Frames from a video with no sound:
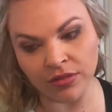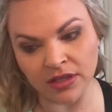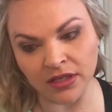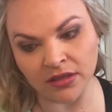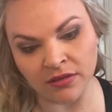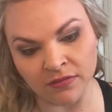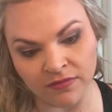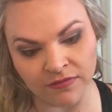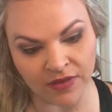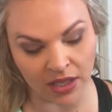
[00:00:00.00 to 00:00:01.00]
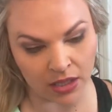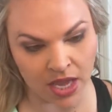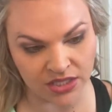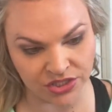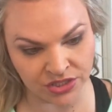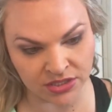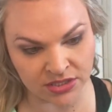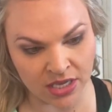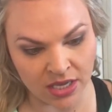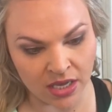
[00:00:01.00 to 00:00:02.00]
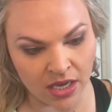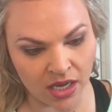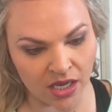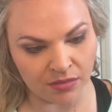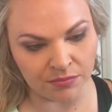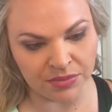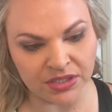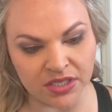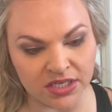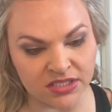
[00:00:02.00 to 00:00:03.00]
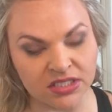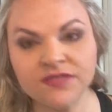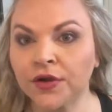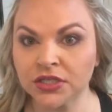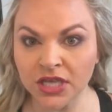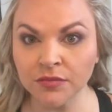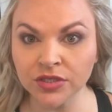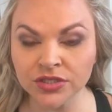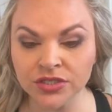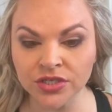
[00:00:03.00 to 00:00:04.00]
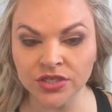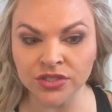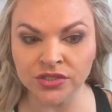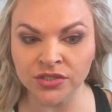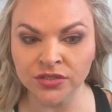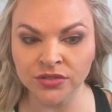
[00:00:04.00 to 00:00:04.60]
the fake lashes, because as far as I'm concerned,